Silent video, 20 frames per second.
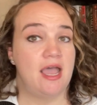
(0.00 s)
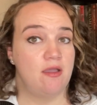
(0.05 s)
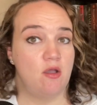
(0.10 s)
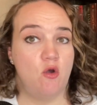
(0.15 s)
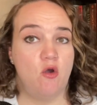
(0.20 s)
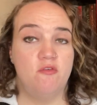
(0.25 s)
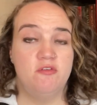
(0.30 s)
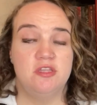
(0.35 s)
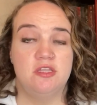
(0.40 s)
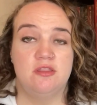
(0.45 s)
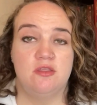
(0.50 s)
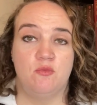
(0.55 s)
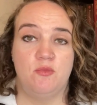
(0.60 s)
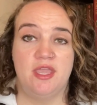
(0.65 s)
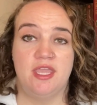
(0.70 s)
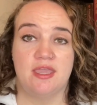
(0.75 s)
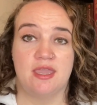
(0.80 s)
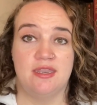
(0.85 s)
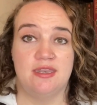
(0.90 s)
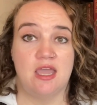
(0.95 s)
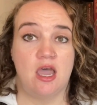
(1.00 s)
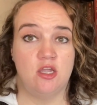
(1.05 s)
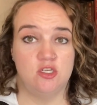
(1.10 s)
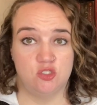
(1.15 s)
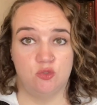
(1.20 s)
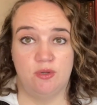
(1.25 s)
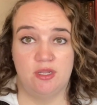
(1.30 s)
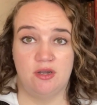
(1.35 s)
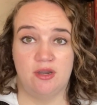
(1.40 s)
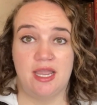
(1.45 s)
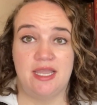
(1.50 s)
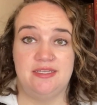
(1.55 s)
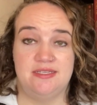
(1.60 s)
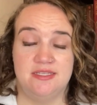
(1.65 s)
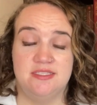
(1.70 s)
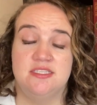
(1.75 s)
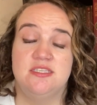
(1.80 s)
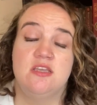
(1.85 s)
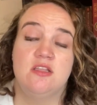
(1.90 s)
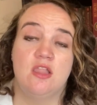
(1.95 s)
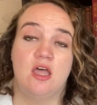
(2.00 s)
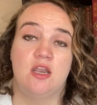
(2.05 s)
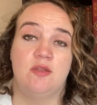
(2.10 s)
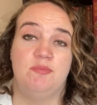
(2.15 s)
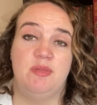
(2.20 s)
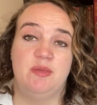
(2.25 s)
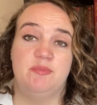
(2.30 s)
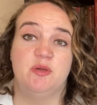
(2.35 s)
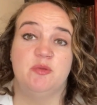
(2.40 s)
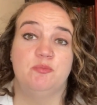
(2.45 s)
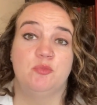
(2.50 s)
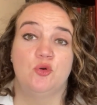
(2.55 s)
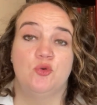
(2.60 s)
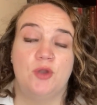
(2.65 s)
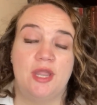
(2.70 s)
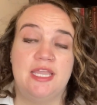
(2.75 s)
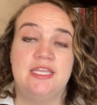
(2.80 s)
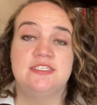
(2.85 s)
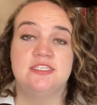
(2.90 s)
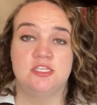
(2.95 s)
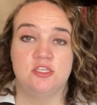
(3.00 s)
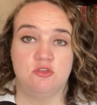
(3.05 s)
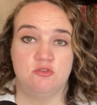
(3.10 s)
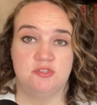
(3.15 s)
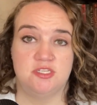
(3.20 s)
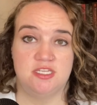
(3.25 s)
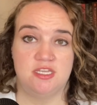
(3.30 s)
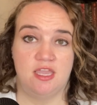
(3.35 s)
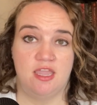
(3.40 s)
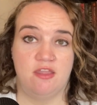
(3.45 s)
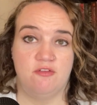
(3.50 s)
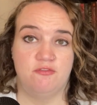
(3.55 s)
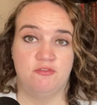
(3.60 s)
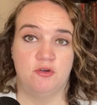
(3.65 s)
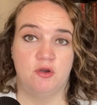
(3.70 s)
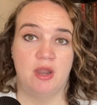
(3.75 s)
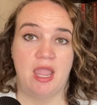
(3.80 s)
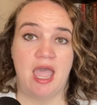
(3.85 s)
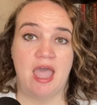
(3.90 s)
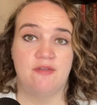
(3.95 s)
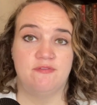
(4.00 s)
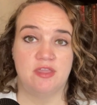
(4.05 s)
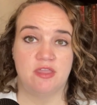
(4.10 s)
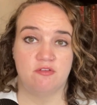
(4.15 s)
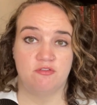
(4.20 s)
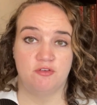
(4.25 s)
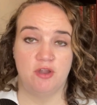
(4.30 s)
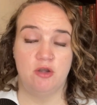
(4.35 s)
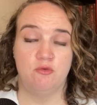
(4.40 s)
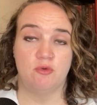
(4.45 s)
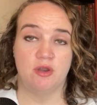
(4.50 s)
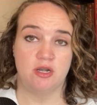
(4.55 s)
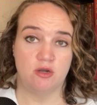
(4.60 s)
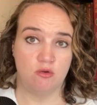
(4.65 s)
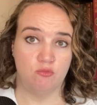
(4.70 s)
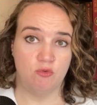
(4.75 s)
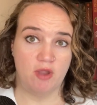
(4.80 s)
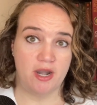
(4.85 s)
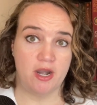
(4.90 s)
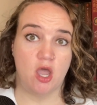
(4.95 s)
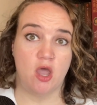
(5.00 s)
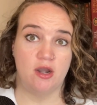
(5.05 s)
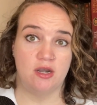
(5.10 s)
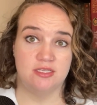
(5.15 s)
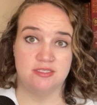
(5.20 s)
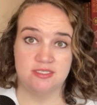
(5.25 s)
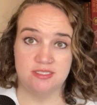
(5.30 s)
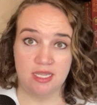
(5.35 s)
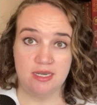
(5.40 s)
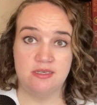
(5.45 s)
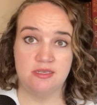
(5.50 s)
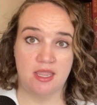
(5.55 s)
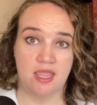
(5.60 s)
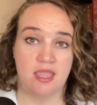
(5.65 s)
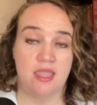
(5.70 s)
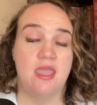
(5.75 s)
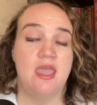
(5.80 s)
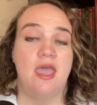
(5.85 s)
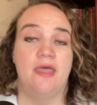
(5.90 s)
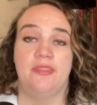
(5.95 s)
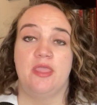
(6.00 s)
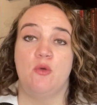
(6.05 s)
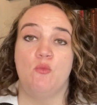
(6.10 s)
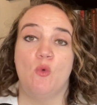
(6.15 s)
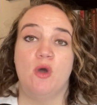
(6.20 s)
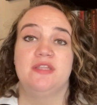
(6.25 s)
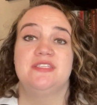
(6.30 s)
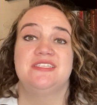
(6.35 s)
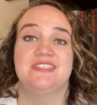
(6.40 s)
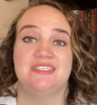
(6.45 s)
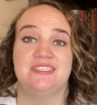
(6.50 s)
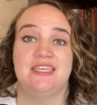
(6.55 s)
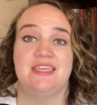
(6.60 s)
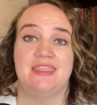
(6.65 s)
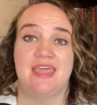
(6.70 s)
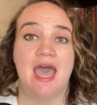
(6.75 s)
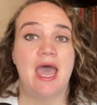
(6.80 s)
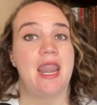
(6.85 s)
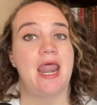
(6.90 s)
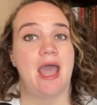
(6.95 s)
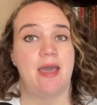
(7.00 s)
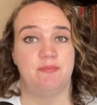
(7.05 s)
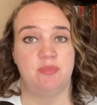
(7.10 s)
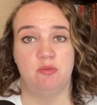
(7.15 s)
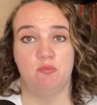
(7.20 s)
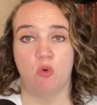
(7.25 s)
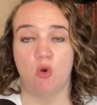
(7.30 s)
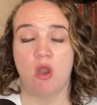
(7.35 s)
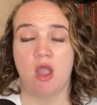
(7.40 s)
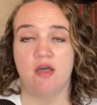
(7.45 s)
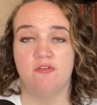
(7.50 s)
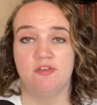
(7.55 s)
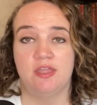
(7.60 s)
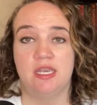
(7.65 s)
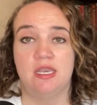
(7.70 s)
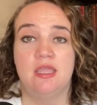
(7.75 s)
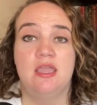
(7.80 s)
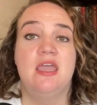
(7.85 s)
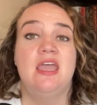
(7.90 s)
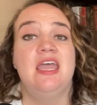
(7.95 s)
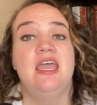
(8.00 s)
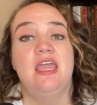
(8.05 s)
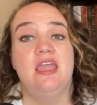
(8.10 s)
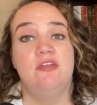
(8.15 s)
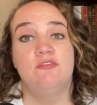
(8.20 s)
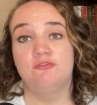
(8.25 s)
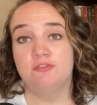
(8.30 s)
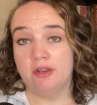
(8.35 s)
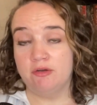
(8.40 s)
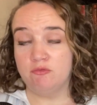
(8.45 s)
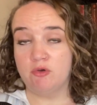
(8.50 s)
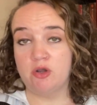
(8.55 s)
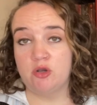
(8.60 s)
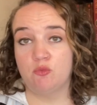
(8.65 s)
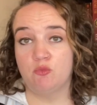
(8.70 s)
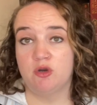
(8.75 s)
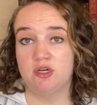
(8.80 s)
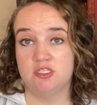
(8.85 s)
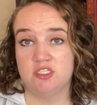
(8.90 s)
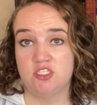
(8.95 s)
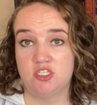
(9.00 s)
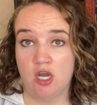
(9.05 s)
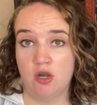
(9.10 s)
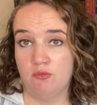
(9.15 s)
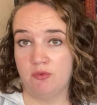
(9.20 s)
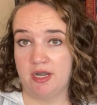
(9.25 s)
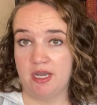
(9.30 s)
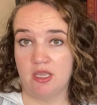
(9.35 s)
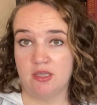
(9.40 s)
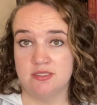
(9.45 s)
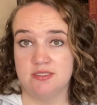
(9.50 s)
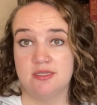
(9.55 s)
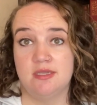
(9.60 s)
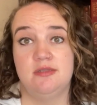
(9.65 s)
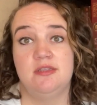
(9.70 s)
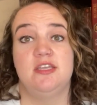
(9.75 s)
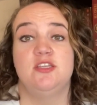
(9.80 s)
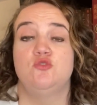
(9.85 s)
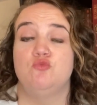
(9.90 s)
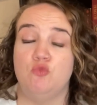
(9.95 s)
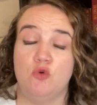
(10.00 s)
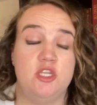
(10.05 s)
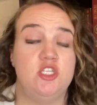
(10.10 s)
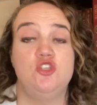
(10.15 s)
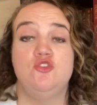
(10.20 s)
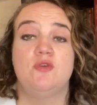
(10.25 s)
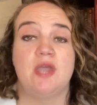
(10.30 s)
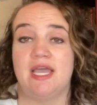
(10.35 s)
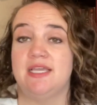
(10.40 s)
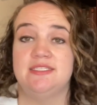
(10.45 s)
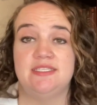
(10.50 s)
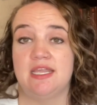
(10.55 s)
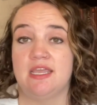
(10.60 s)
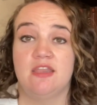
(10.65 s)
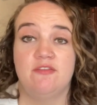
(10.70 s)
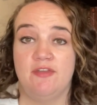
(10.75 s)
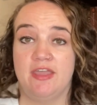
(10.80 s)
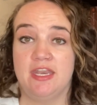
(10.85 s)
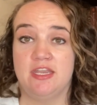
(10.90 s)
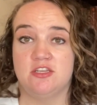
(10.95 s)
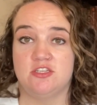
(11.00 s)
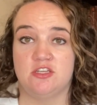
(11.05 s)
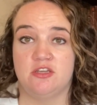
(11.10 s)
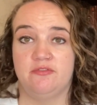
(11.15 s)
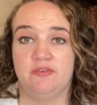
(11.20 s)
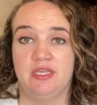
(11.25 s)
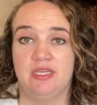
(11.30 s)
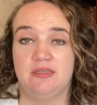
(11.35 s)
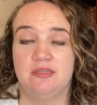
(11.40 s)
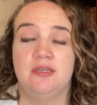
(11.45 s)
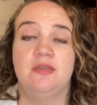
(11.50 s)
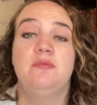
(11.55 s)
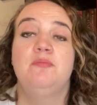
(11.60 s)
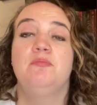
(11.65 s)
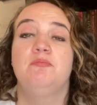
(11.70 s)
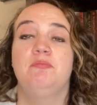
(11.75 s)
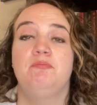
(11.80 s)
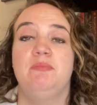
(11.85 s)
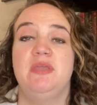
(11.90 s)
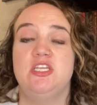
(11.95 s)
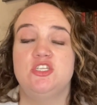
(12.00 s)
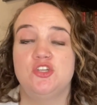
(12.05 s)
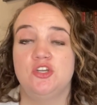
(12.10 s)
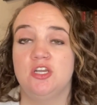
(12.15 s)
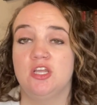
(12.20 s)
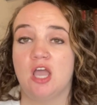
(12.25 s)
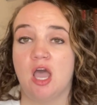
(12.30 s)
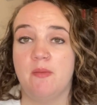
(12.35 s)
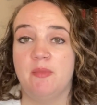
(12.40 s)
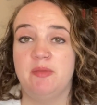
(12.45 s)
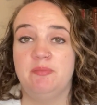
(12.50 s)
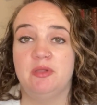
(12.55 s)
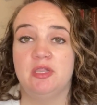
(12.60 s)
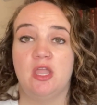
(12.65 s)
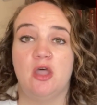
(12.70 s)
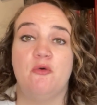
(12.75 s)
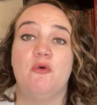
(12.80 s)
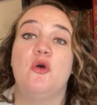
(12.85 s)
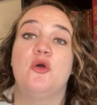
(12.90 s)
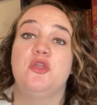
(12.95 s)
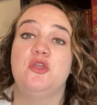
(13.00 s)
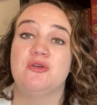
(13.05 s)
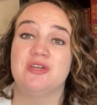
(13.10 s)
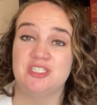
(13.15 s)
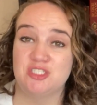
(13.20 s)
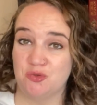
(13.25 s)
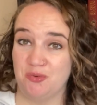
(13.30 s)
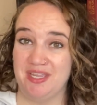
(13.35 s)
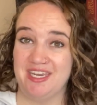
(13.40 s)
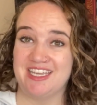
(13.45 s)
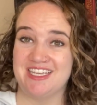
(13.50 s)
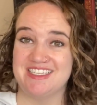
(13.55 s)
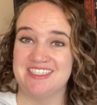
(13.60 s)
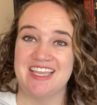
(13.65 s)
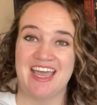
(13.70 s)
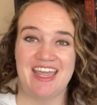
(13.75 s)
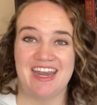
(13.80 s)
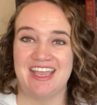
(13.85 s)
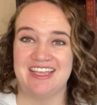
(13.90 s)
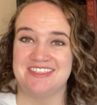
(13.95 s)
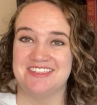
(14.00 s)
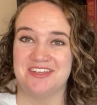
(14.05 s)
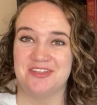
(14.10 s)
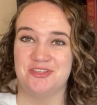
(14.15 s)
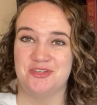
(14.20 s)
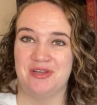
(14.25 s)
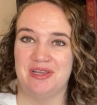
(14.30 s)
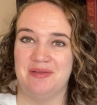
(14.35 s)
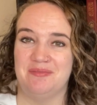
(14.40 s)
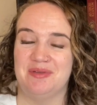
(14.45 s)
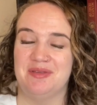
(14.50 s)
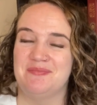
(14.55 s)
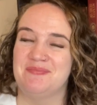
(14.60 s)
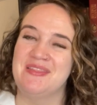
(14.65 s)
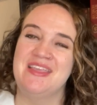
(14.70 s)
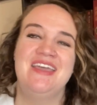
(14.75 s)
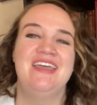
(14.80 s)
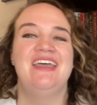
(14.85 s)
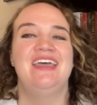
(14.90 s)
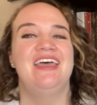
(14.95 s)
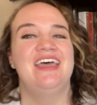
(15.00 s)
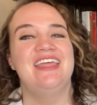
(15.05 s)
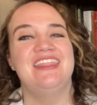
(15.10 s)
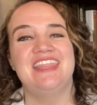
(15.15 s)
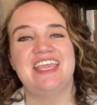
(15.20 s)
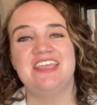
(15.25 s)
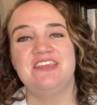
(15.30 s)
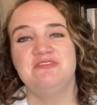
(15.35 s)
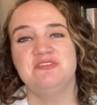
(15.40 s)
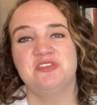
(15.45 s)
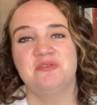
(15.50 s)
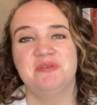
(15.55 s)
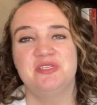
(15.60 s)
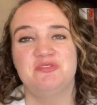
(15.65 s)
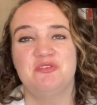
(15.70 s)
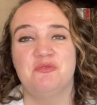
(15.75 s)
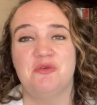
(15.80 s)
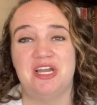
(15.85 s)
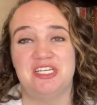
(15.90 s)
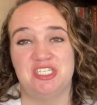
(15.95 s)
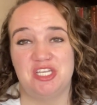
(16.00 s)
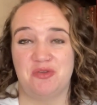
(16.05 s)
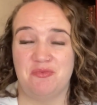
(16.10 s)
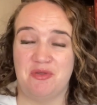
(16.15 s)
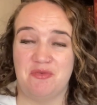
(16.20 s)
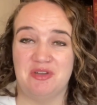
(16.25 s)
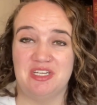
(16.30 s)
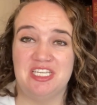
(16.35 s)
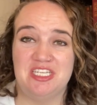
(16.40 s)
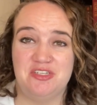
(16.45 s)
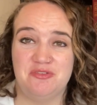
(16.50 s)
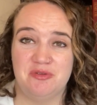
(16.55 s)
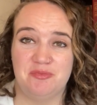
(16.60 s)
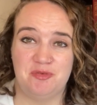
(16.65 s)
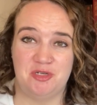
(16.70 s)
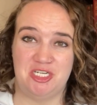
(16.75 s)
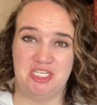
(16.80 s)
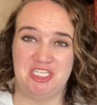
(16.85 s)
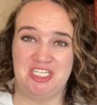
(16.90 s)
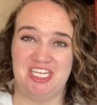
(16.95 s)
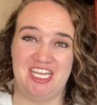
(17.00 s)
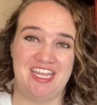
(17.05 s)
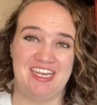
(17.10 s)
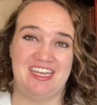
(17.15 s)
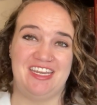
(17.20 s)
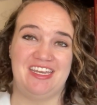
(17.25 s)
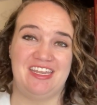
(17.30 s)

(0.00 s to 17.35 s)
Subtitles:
Over the weekend on Twitter, I did see a lot of people praising UTA for having Front Runner run on a Sunday. They want to see that happen more often. If Front Runner were to start running on Sundays, would you guys take advantage of it? Be sure to comment below, or you can tweet us at SLTrib. Thank you so much for watching. We really do appreciate it.